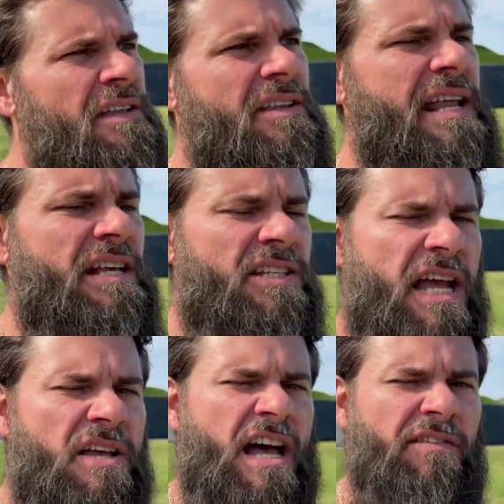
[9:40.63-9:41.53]
The next
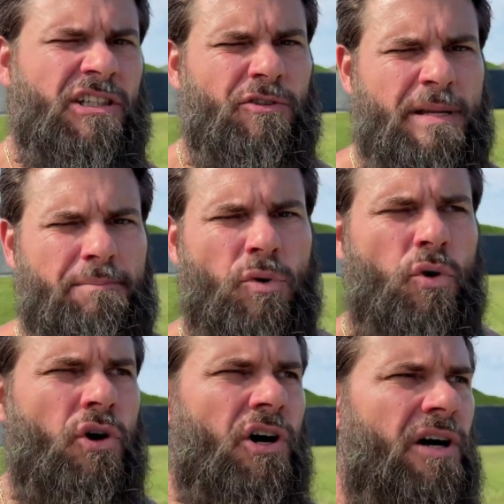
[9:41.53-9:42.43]
day you have a little bit
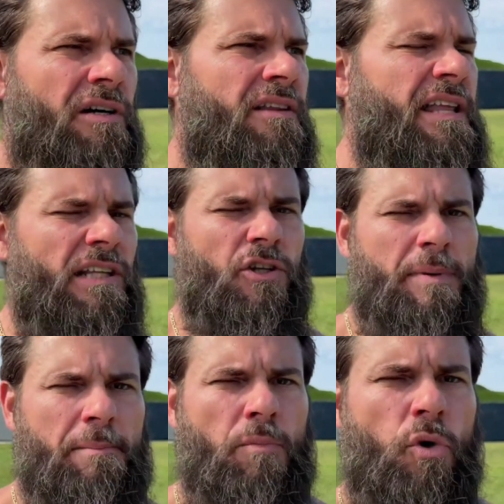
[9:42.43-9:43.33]
more, then a little
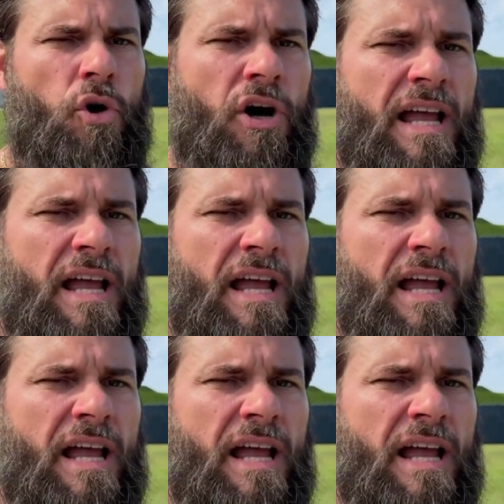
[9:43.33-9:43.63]
bit more.